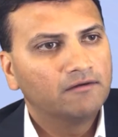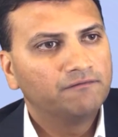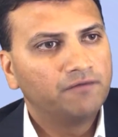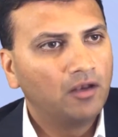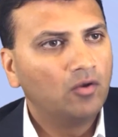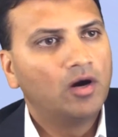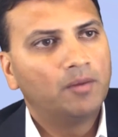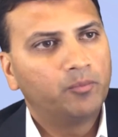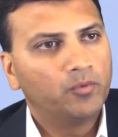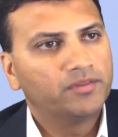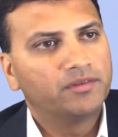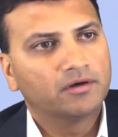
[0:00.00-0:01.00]
follow up
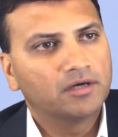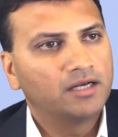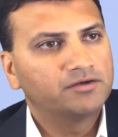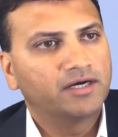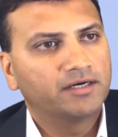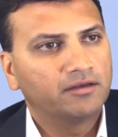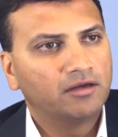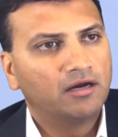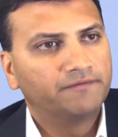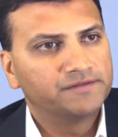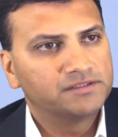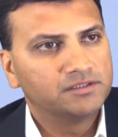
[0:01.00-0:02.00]
with their contracting
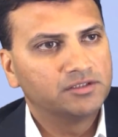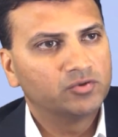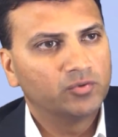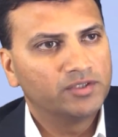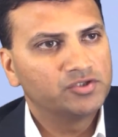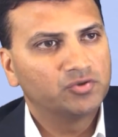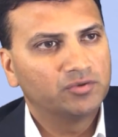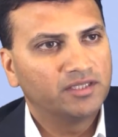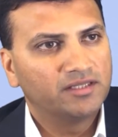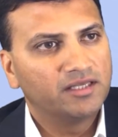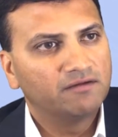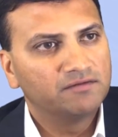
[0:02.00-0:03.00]
officer to ensure
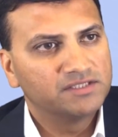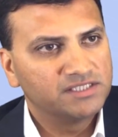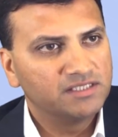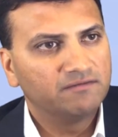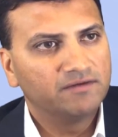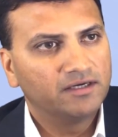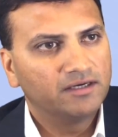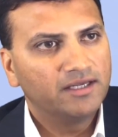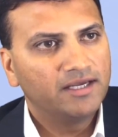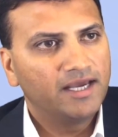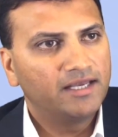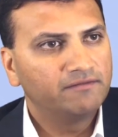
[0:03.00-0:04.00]
that they have received it.
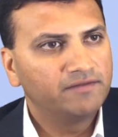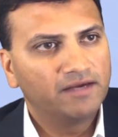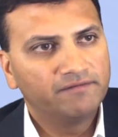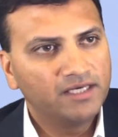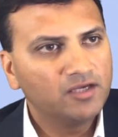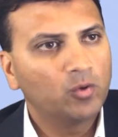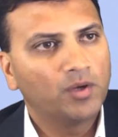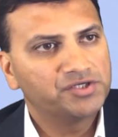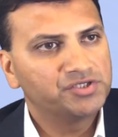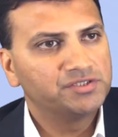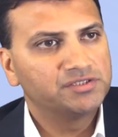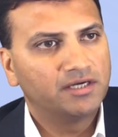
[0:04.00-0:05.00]
And if they have any
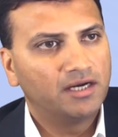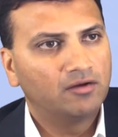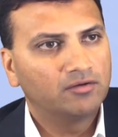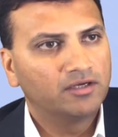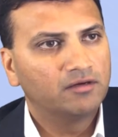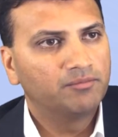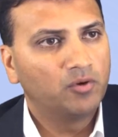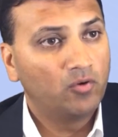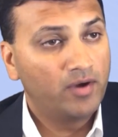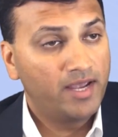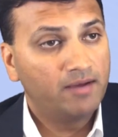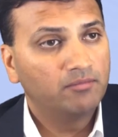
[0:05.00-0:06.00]
questions around their
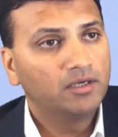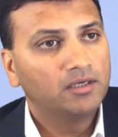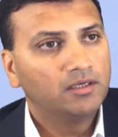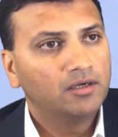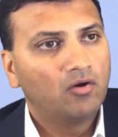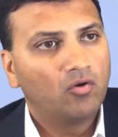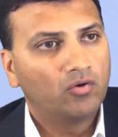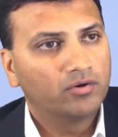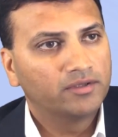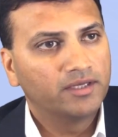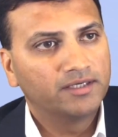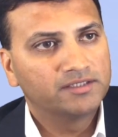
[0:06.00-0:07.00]
POAM or
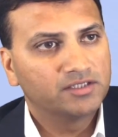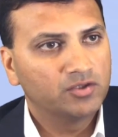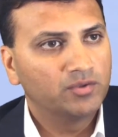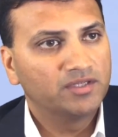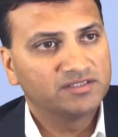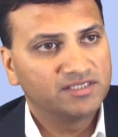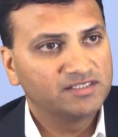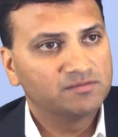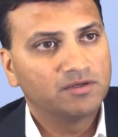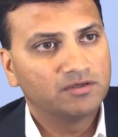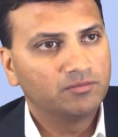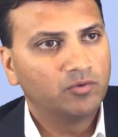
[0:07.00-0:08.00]
their security
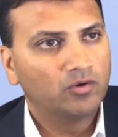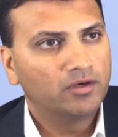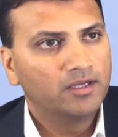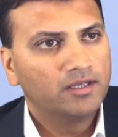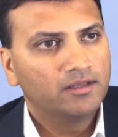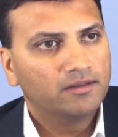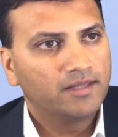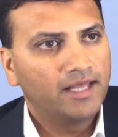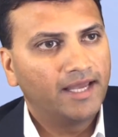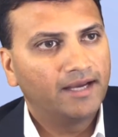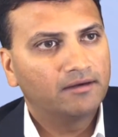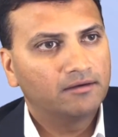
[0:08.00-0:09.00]
assessment report,
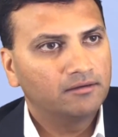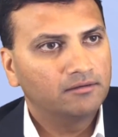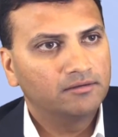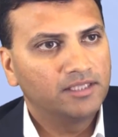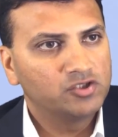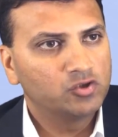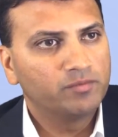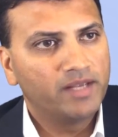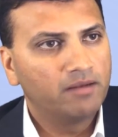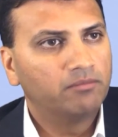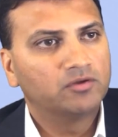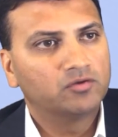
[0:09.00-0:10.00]
that they should be
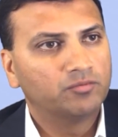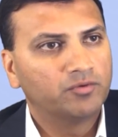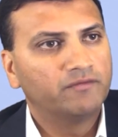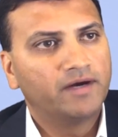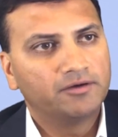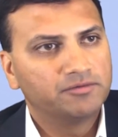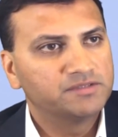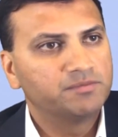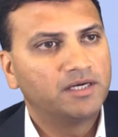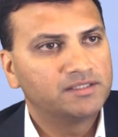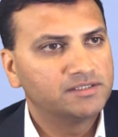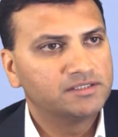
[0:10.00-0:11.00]
able to provide
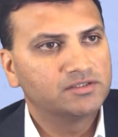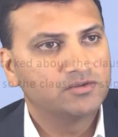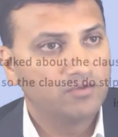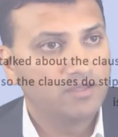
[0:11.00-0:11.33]
responses to